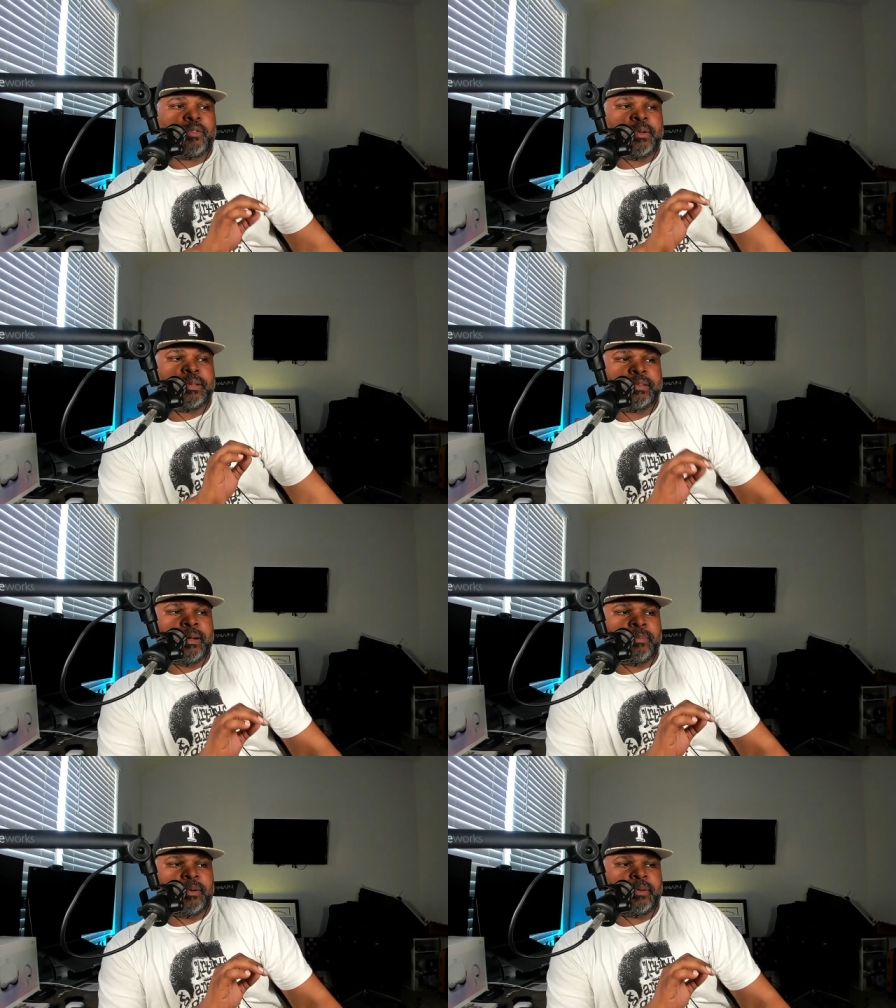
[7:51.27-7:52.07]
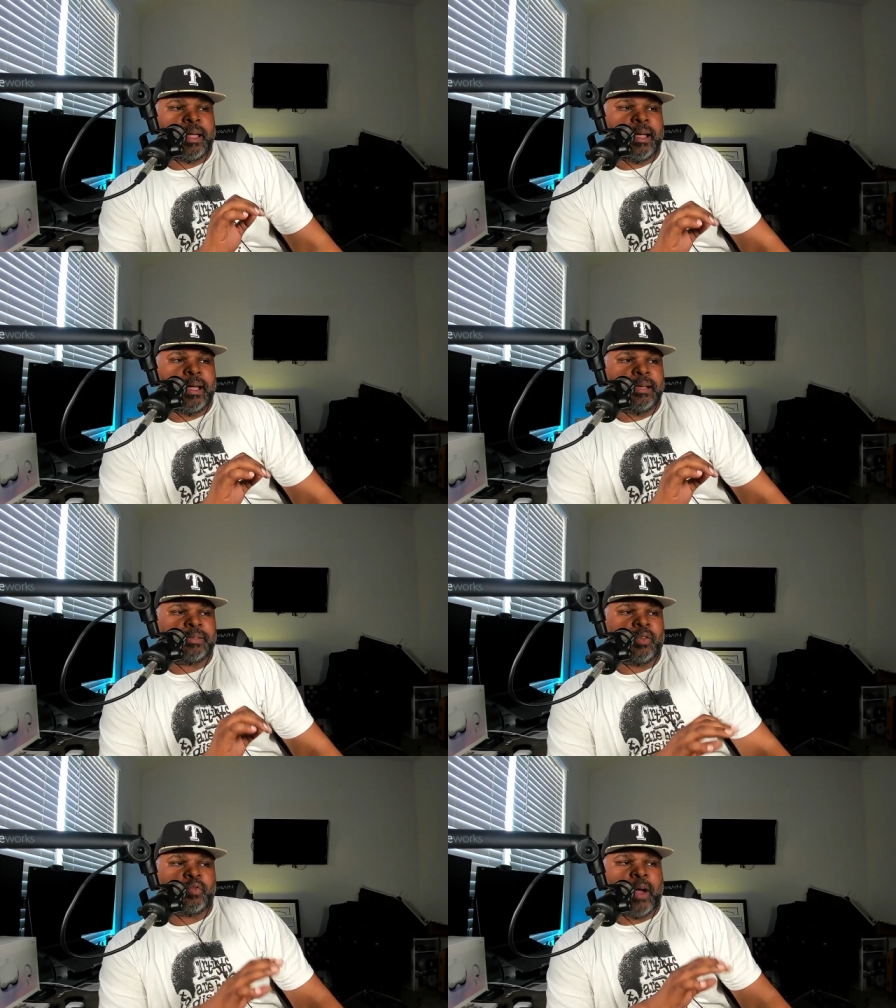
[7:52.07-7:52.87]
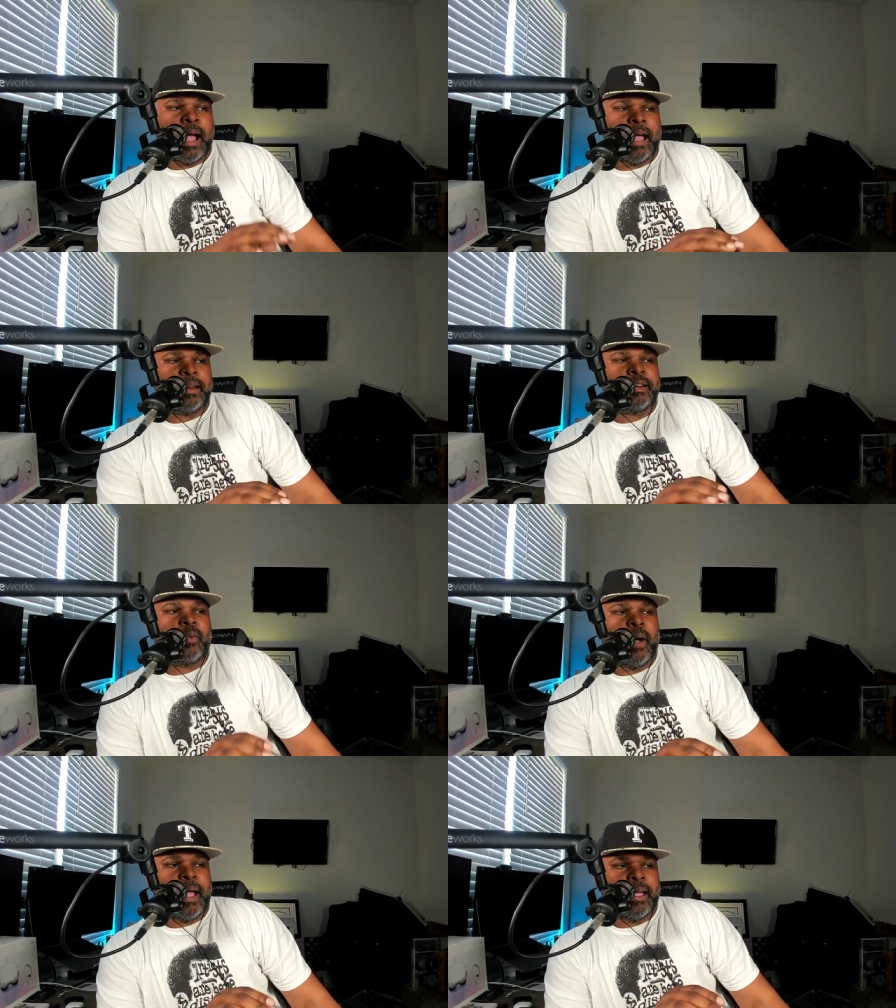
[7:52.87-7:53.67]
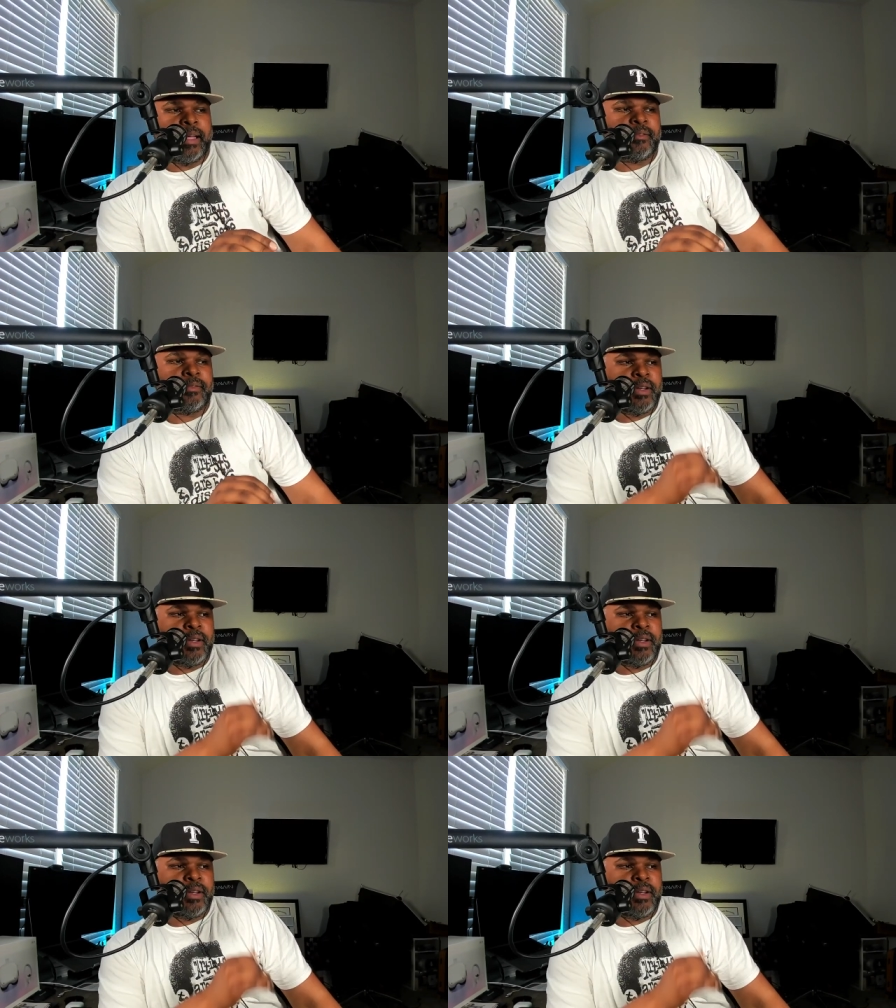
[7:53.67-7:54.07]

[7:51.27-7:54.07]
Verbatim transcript: resembled as riding the wave